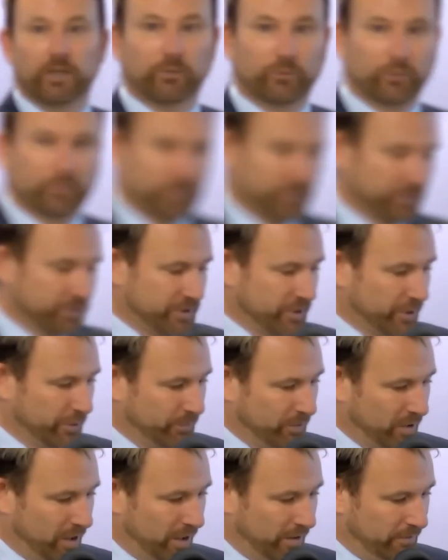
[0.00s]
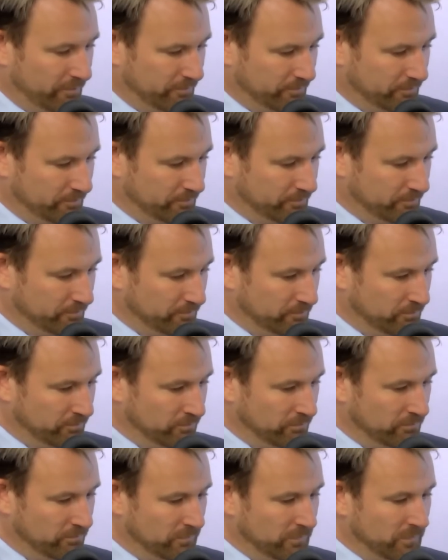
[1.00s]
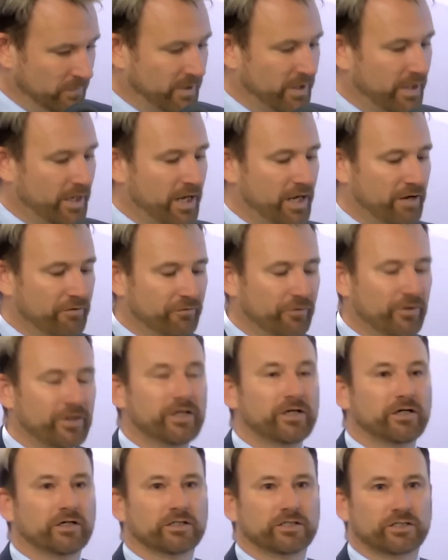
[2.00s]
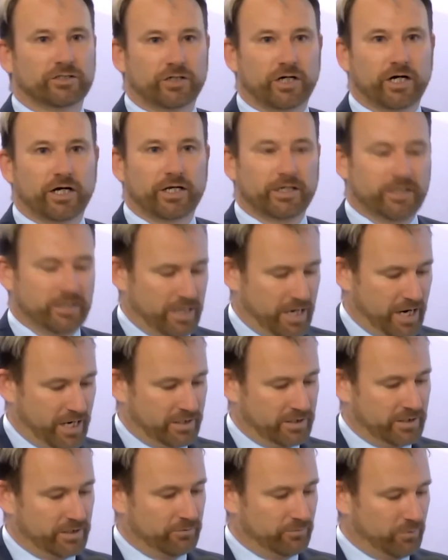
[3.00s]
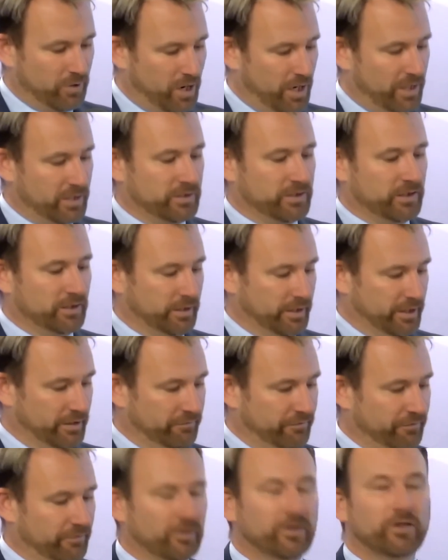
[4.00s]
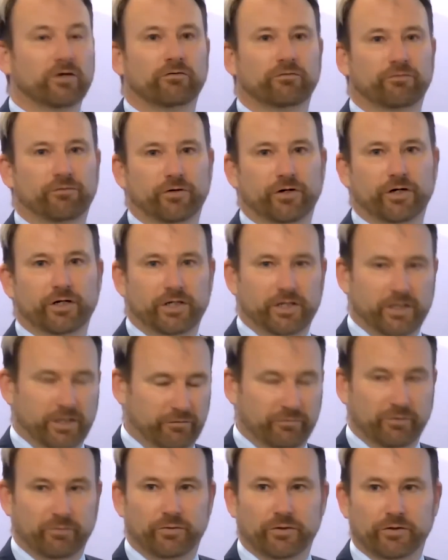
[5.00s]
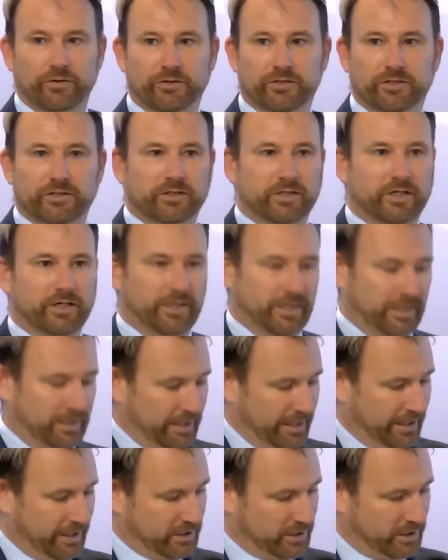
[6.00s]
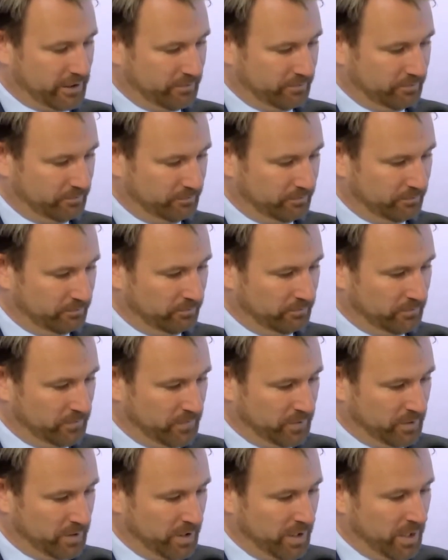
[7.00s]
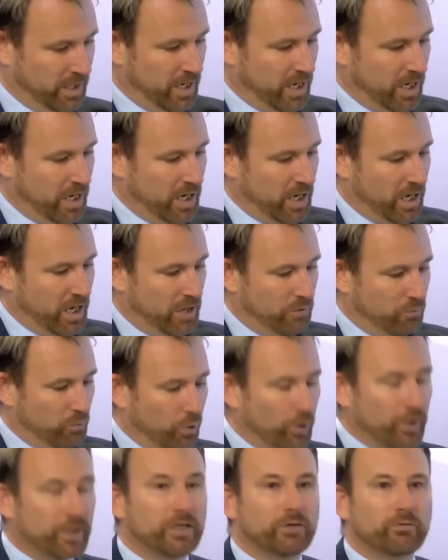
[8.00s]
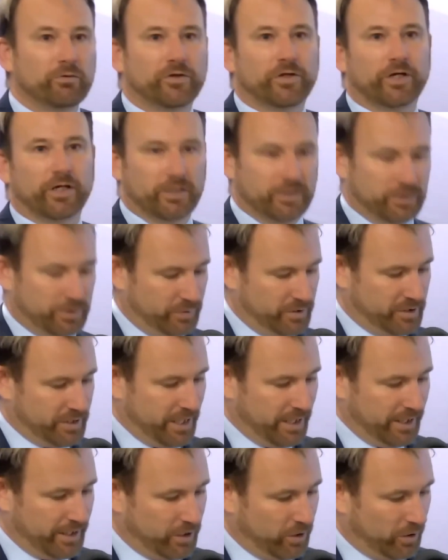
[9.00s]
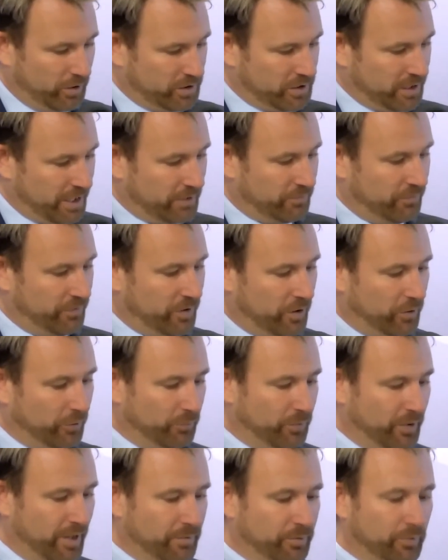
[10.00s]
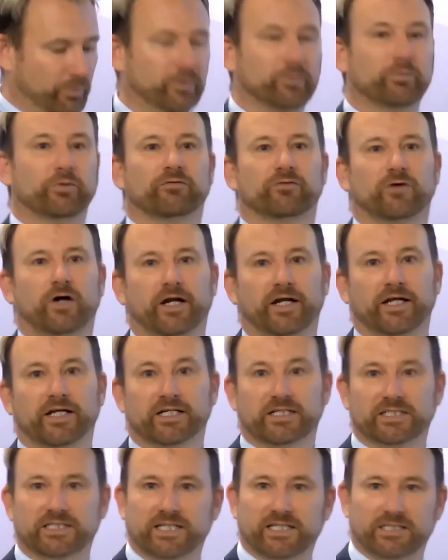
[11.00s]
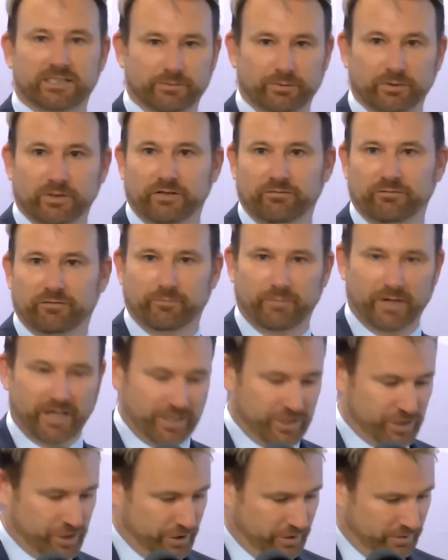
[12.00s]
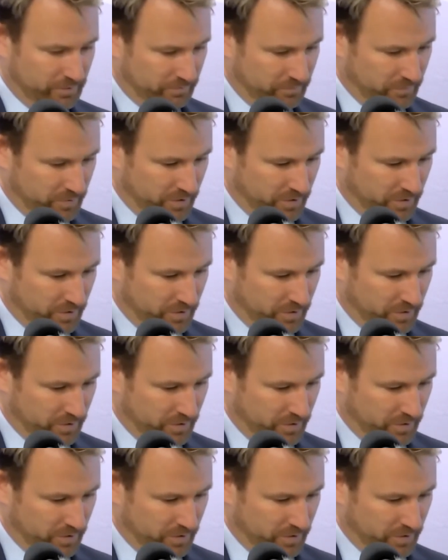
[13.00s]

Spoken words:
elder abuse helpline. Every Australian has the right to live free of abuse and neglect. In working with those who are in daily contact with older people and providing accessible information,